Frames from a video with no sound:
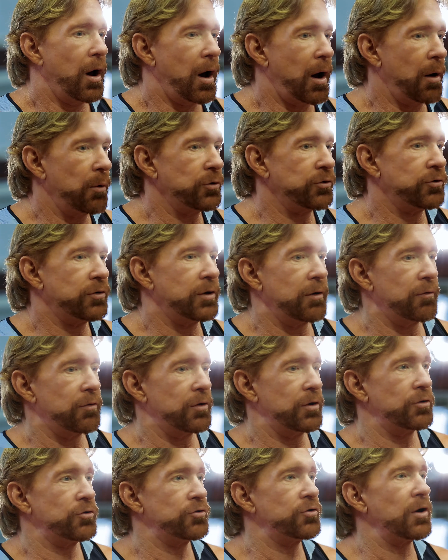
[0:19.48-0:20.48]
I was
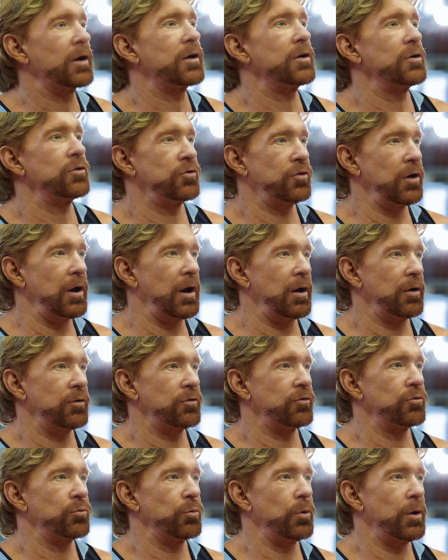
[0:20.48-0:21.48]
given a second
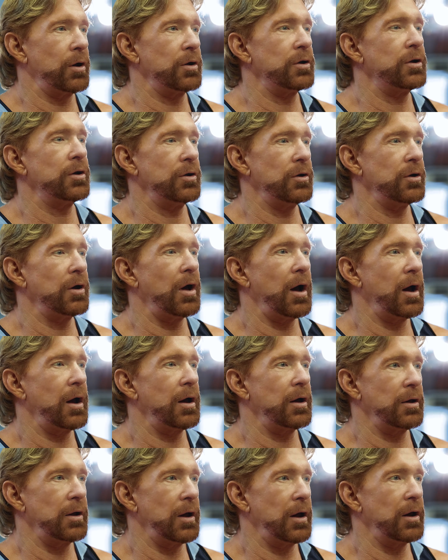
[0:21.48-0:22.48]
chance when I didn't
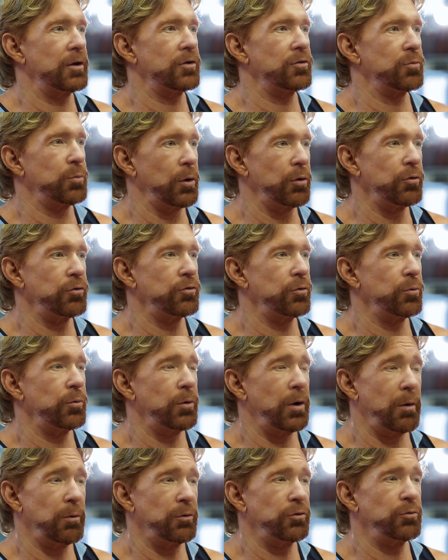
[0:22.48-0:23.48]
die in that explosion when I